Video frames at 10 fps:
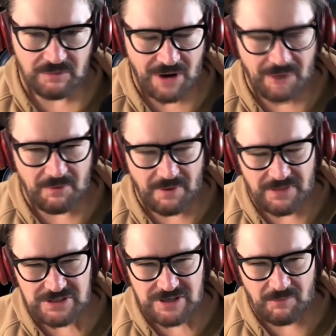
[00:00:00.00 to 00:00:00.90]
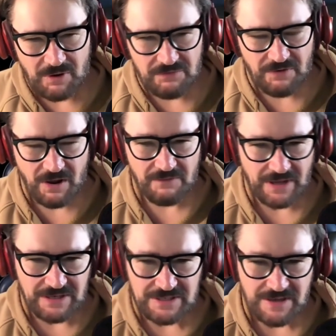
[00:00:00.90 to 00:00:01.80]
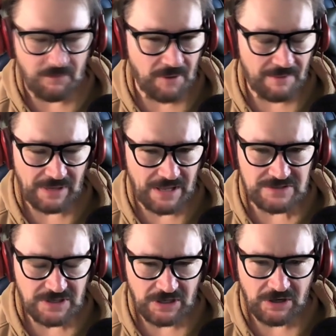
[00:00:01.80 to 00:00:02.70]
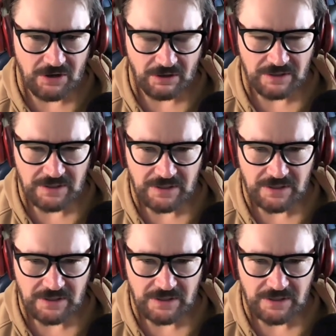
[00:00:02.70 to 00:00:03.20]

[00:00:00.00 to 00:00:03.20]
probably around the summer or the fall of '87, probably less than a year.